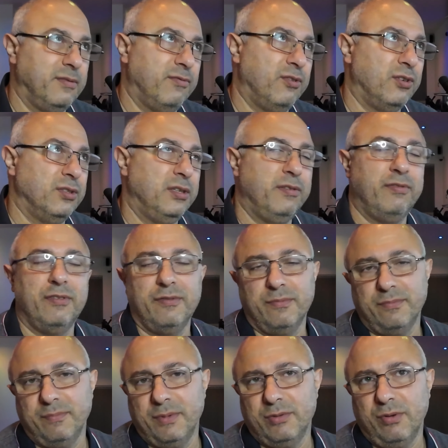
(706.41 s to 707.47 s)
40,
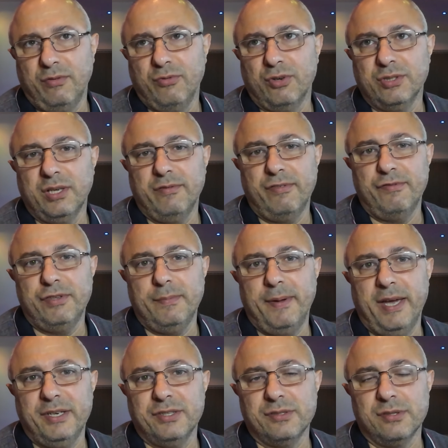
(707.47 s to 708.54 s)
between 40 and 50
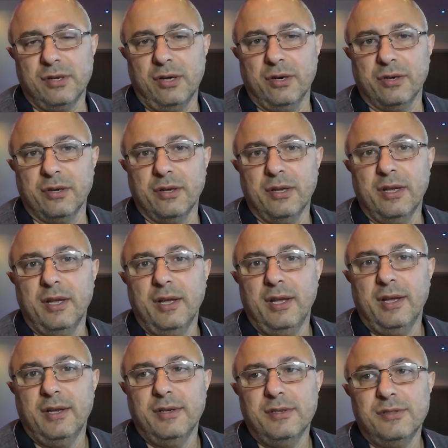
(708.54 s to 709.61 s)
pages long.
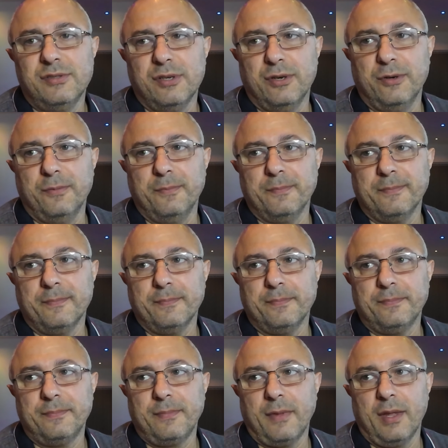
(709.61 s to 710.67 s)
So
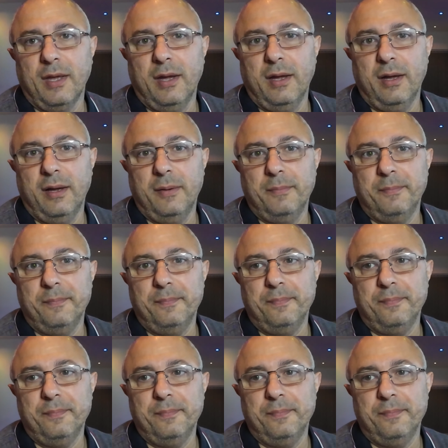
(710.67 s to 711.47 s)
you